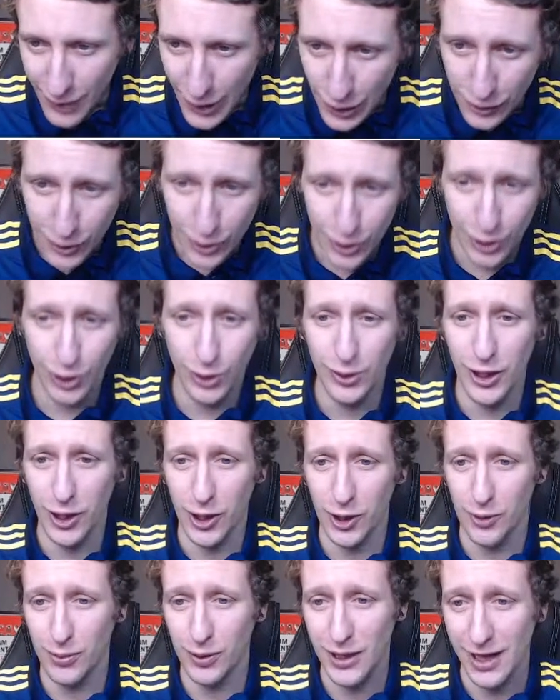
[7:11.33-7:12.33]
2-0
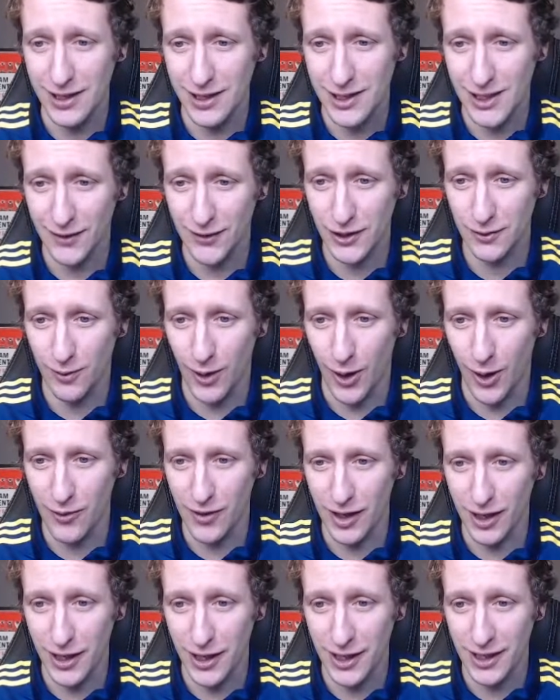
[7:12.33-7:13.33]
up against Sivasspor in the
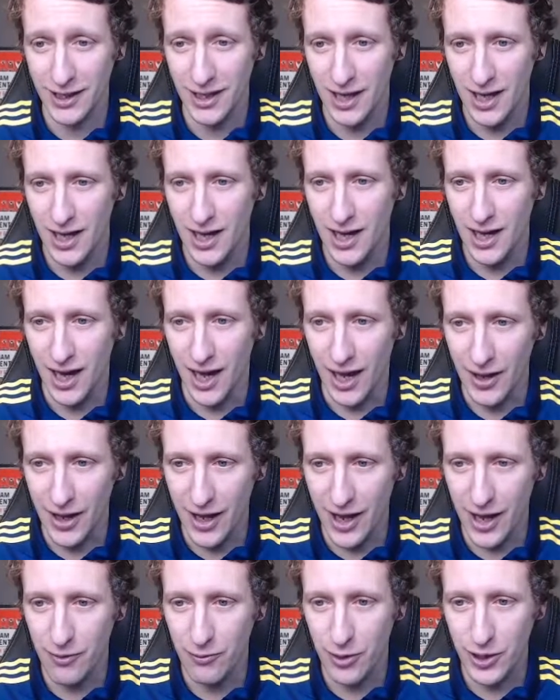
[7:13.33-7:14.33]
league, and
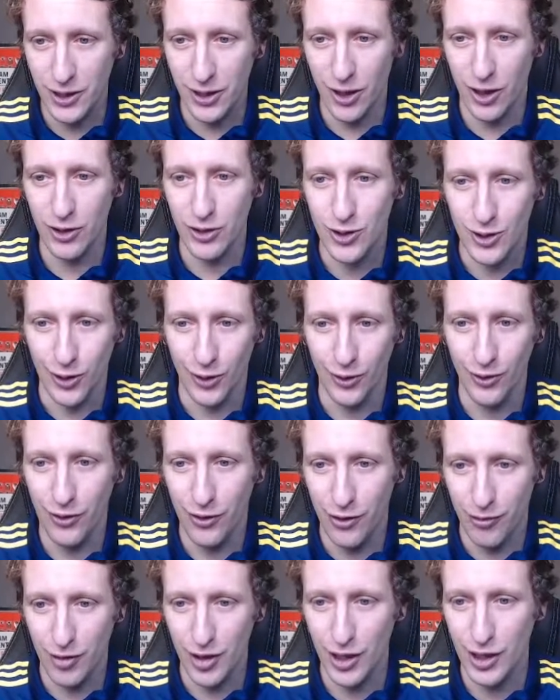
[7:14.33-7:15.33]
then we got done
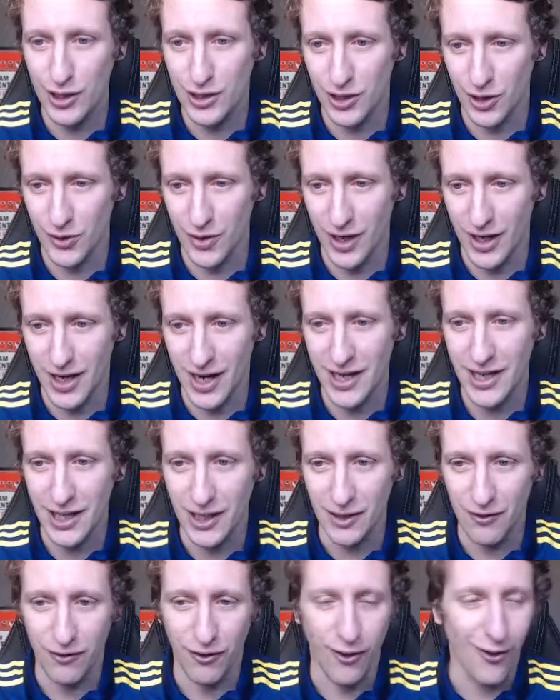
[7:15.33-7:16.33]
3-2, an
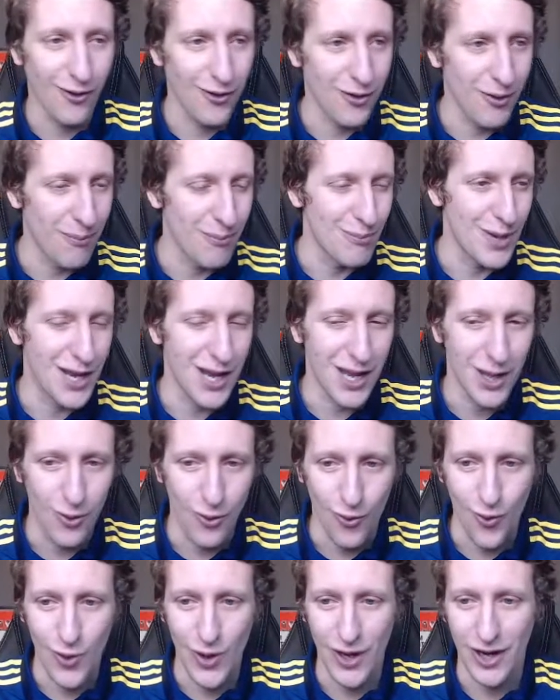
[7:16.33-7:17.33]
84th minute
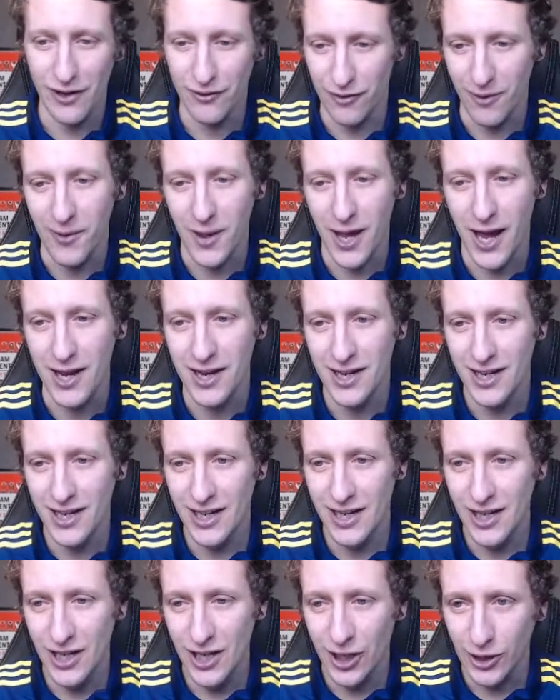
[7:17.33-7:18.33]
winner from then.
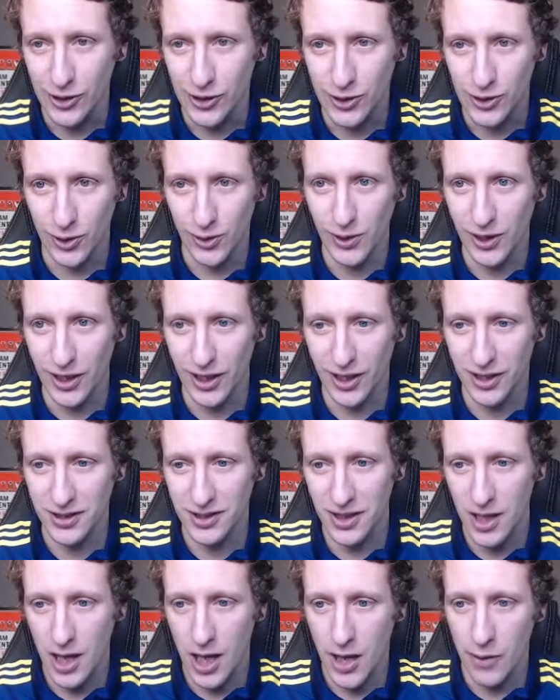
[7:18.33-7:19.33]
Sunkers,
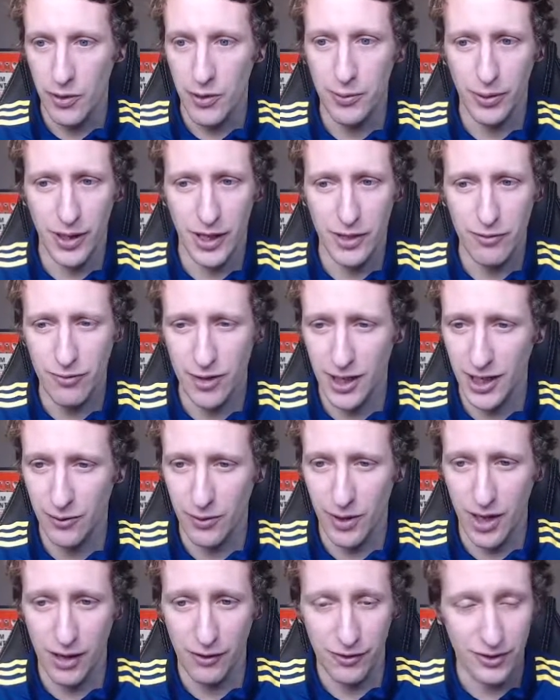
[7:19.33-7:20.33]
we played really
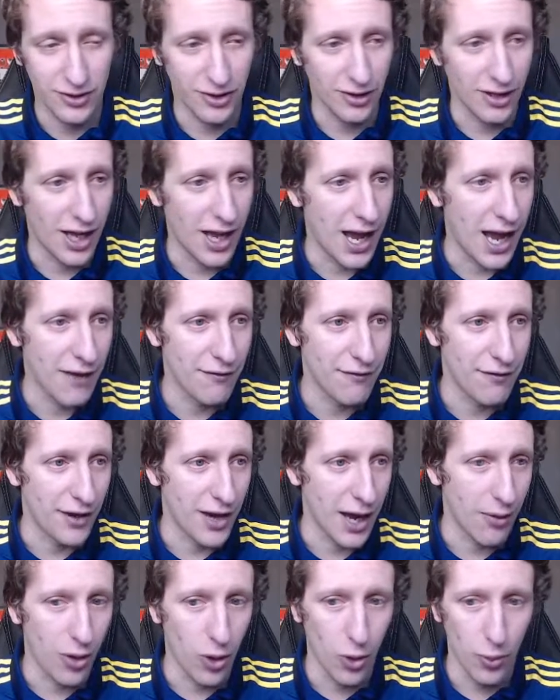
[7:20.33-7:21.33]
well for sort of like half an
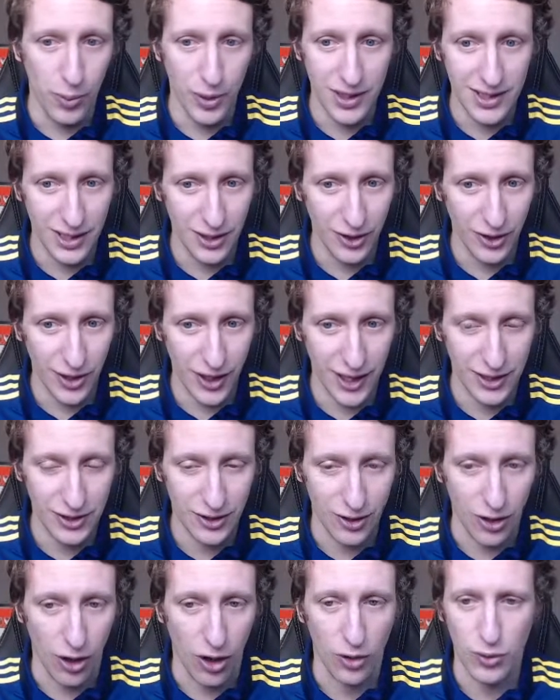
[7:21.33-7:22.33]
hour. Up until they
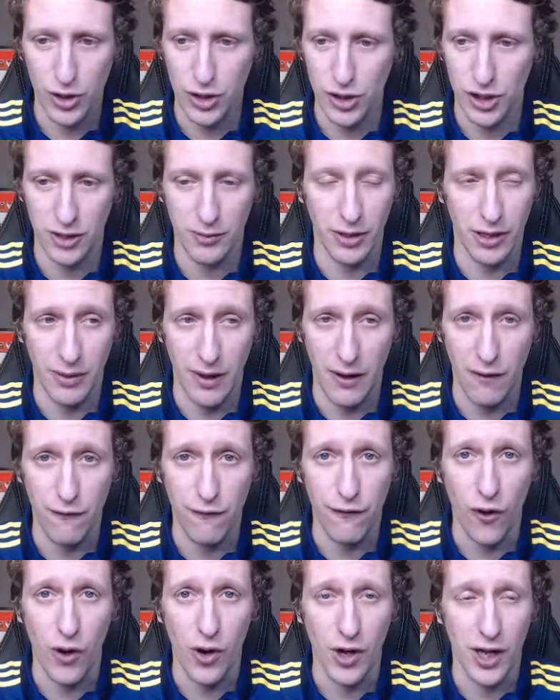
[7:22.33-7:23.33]
scored, we should have been about
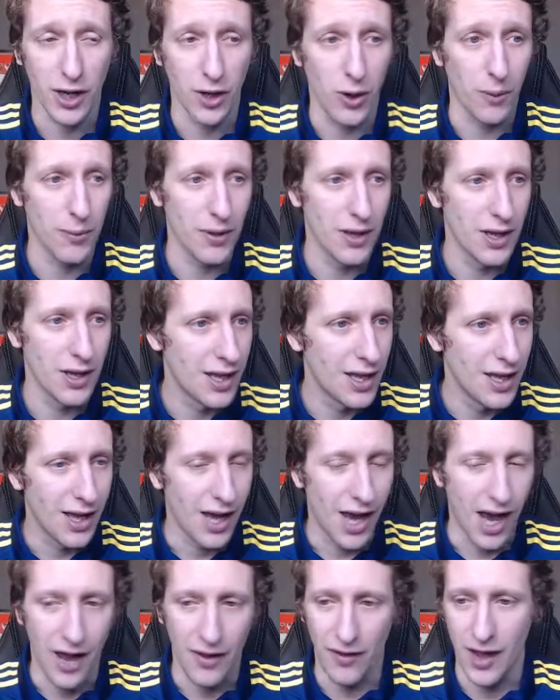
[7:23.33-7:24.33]
4-0 up,
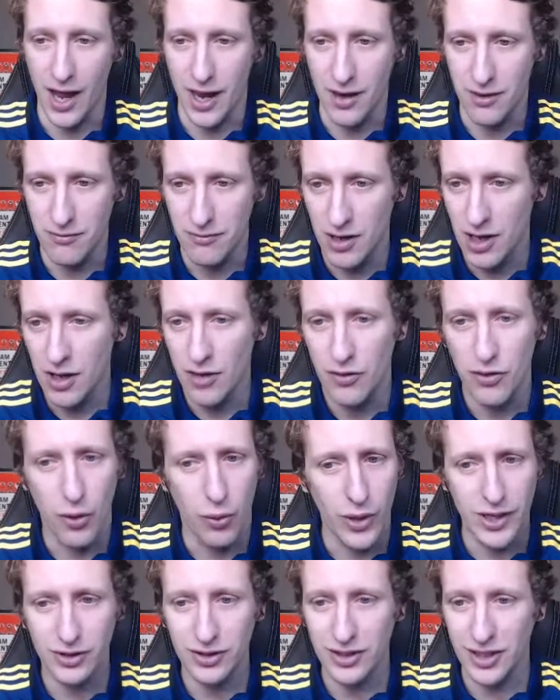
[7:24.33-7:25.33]
and then the
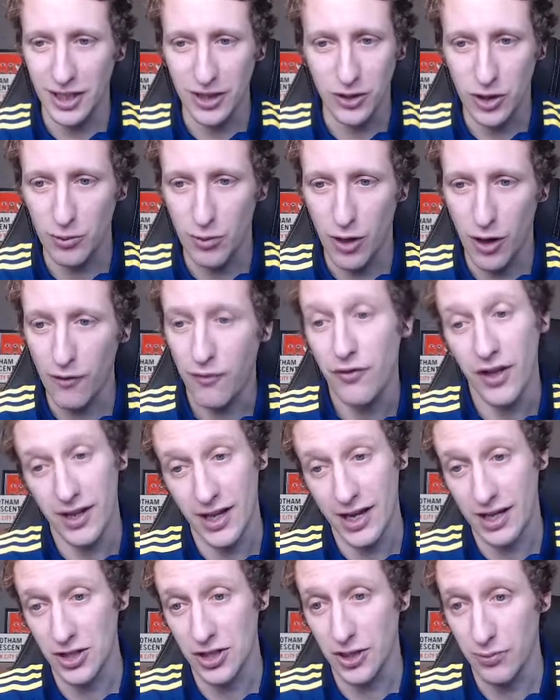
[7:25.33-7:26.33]
wheels didn't come off. They
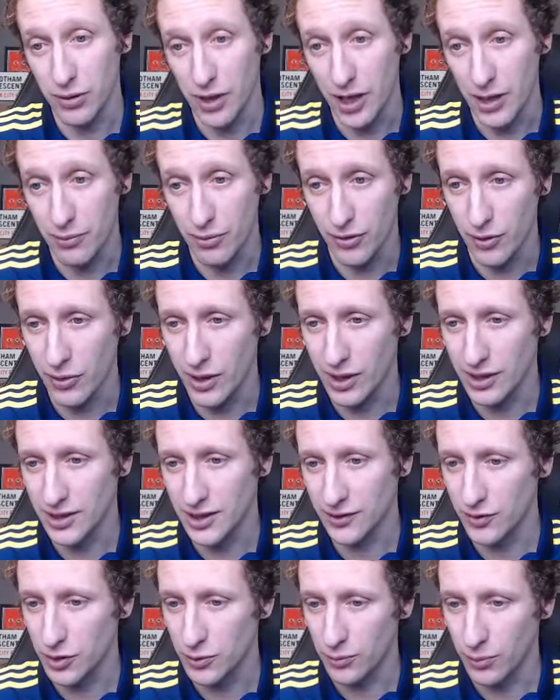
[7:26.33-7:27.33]
actually played pretty well,
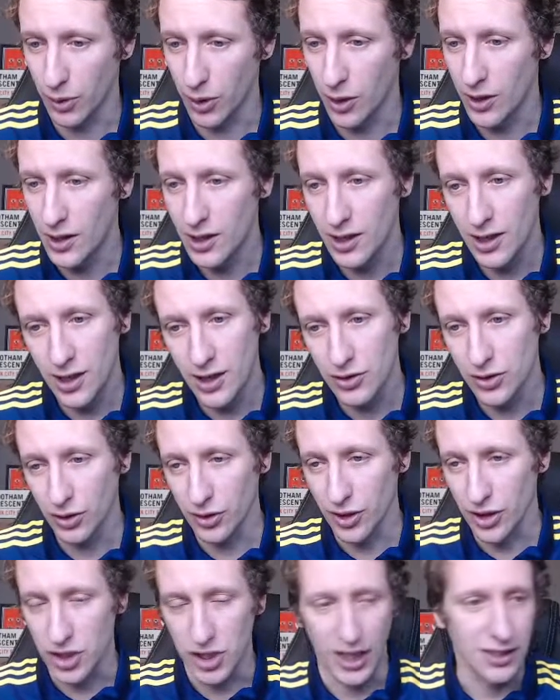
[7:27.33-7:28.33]
Sivasspor. Took the
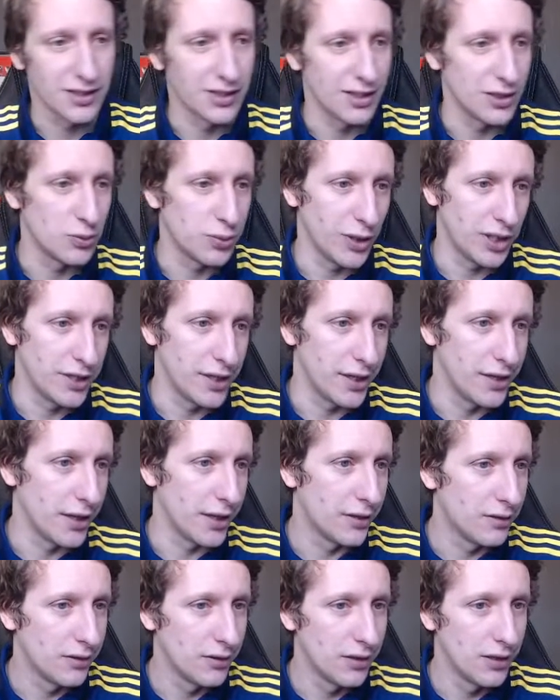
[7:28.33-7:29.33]
chances, we didn't.